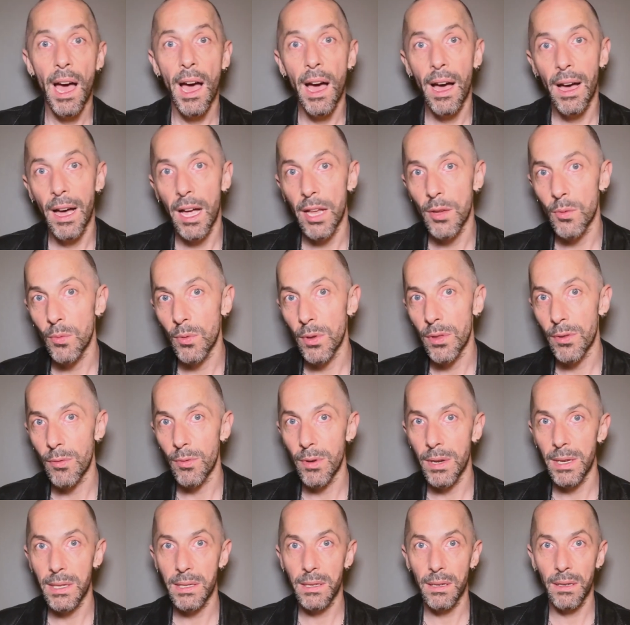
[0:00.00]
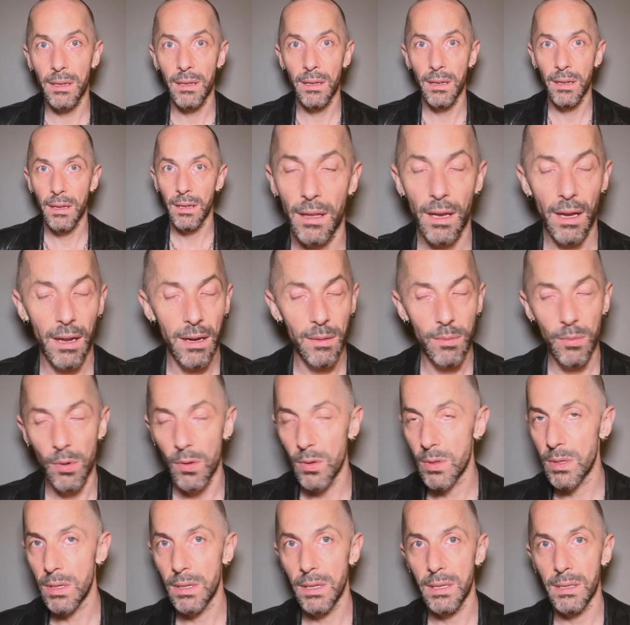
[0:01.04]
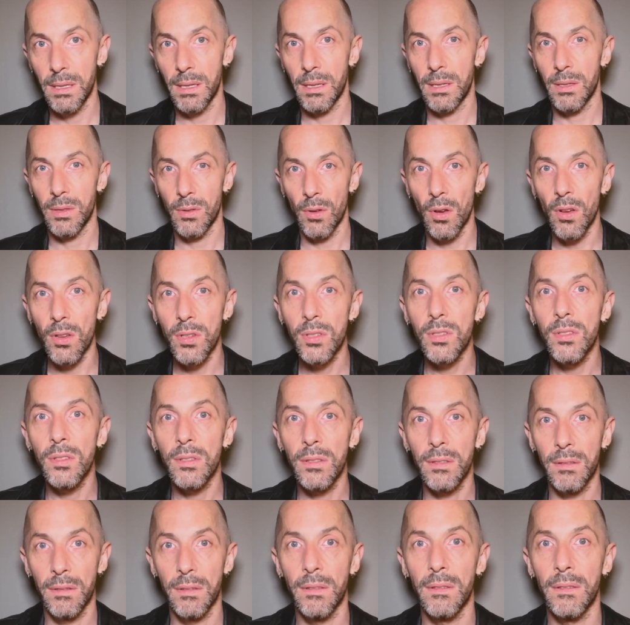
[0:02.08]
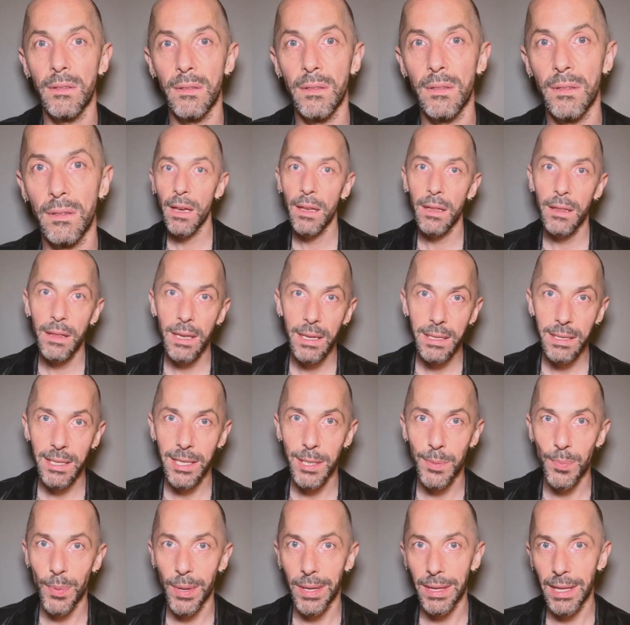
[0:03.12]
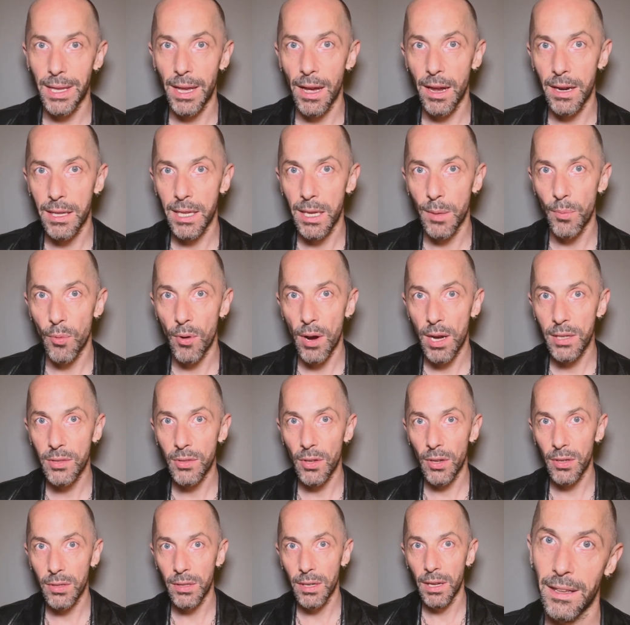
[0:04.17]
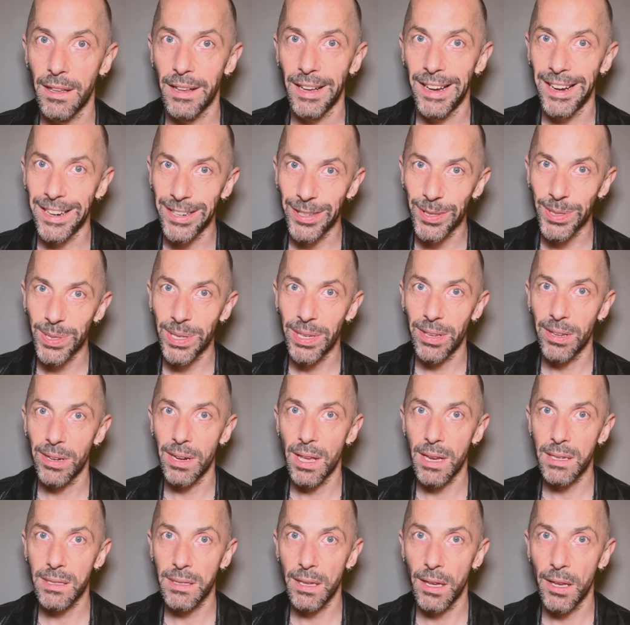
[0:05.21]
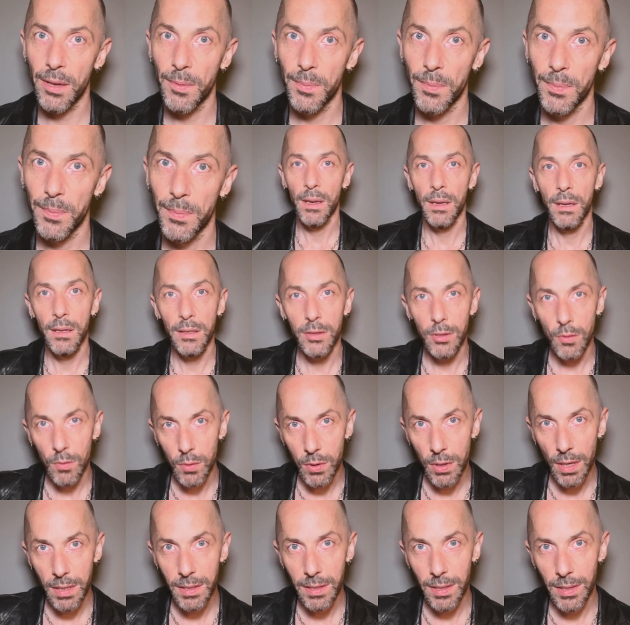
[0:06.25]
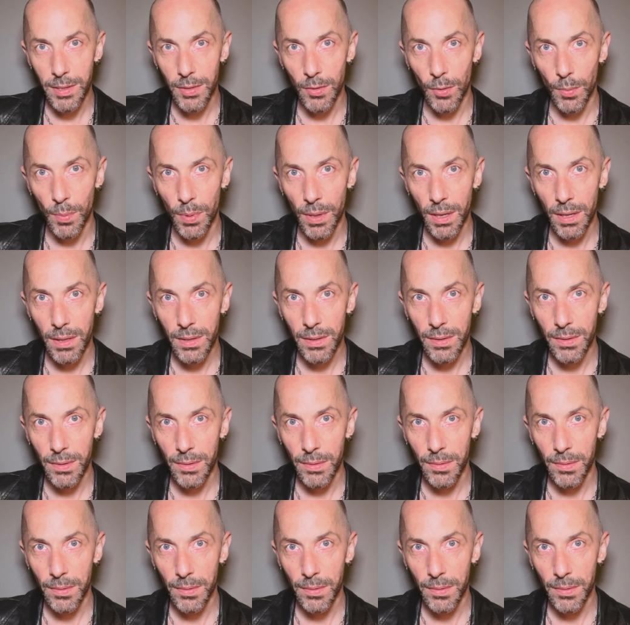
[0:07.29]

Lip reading: And with Gracie, that emotion is exhaustion. This has been the Anarchy Breakdown, and I'll see you next time. No justice, no peace.